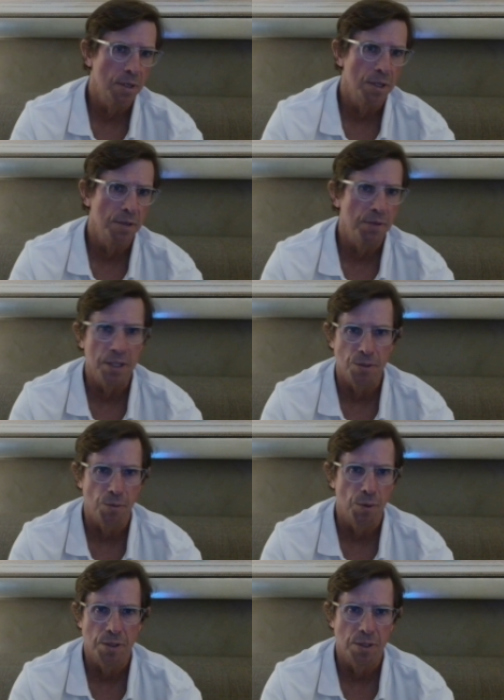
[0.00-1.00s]
EVs
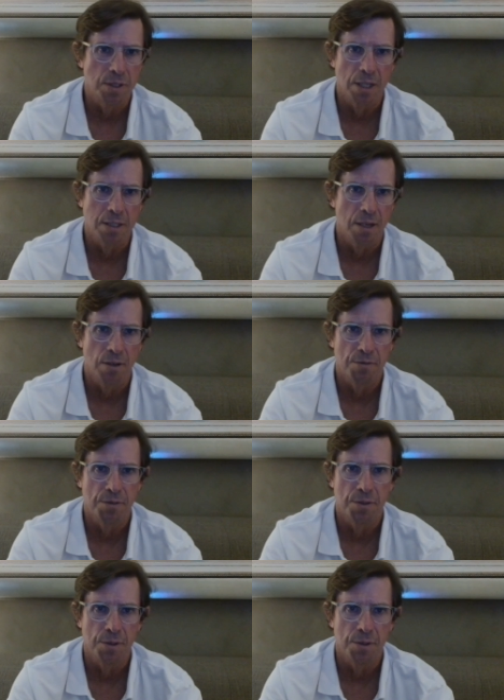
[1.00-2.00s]
were to Tesla a
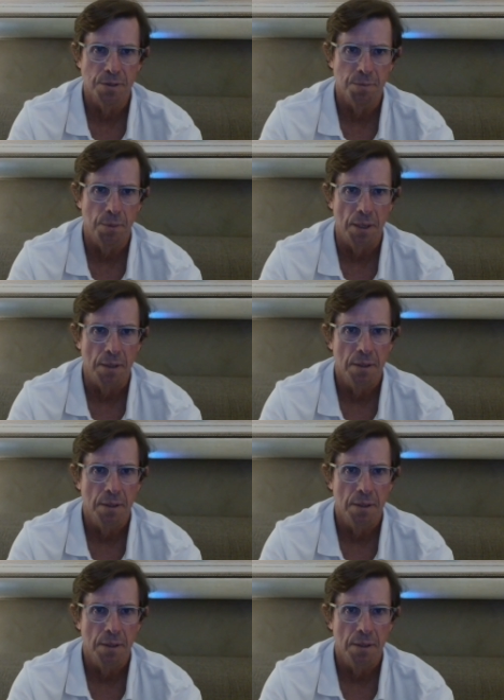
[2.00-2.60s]
few years back?